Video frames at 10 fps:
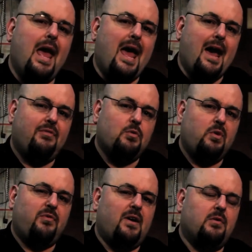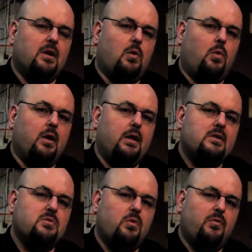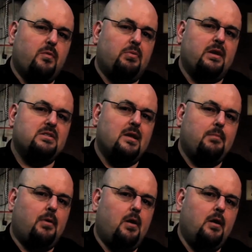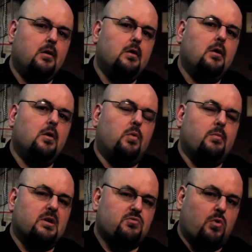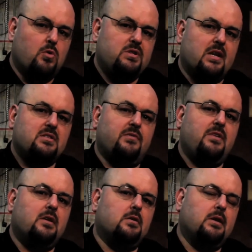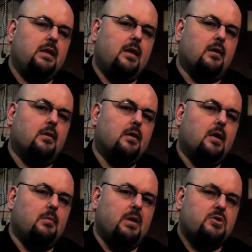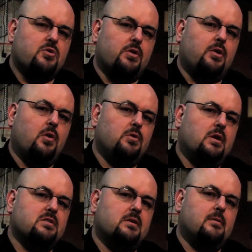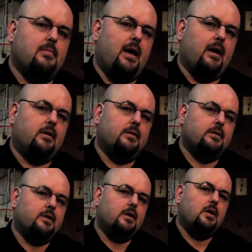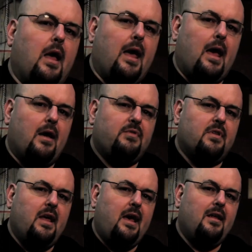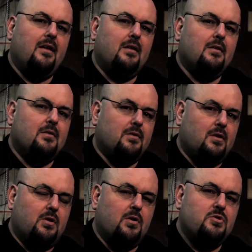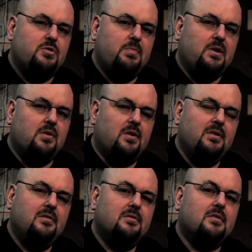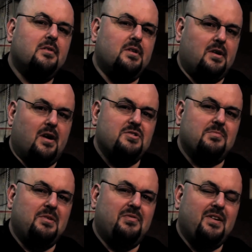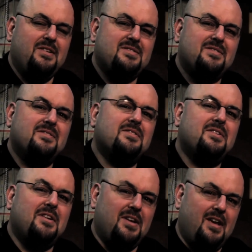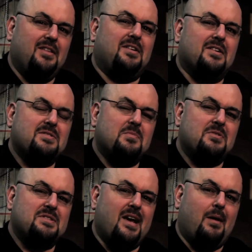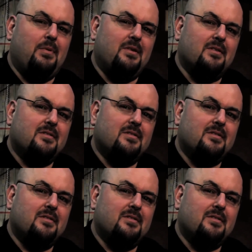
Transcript: After we found out what it is and we've replaced that part, we must road test the vehicle again and make sure the code doesn't come back. After that, the code should be gone, the car should be fixed, and the customer is happy.